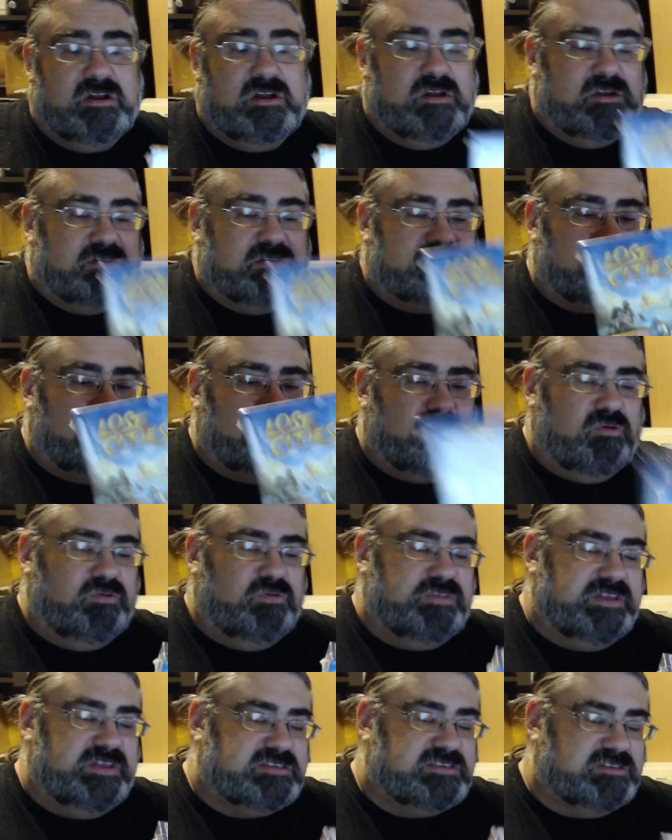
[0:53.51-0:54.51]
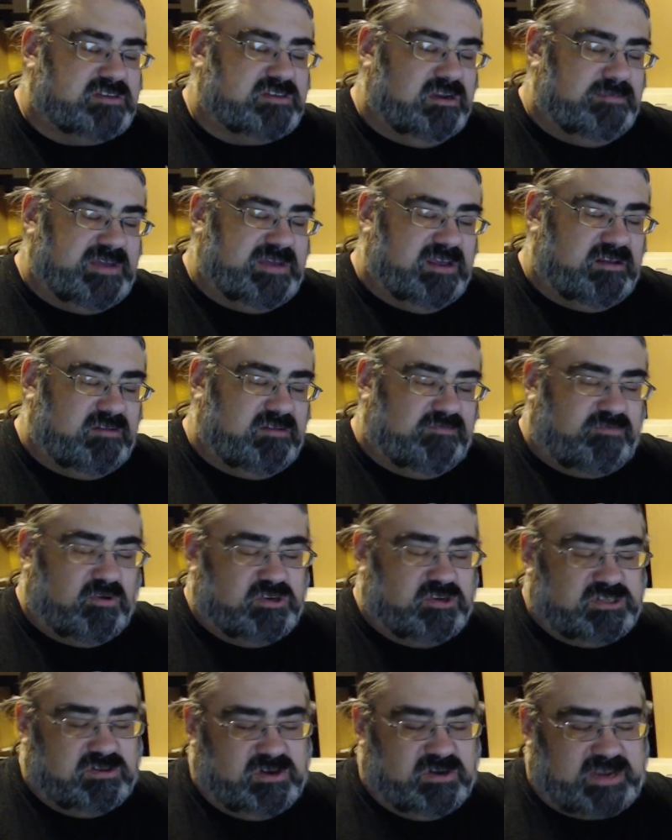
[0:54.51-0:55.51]
So this is going to be a
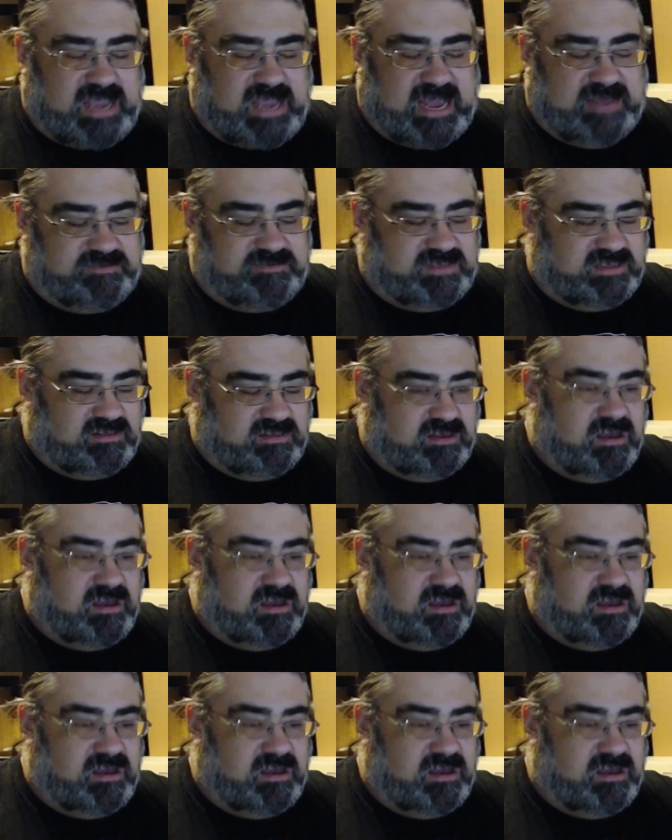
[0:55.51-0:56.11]
first look at the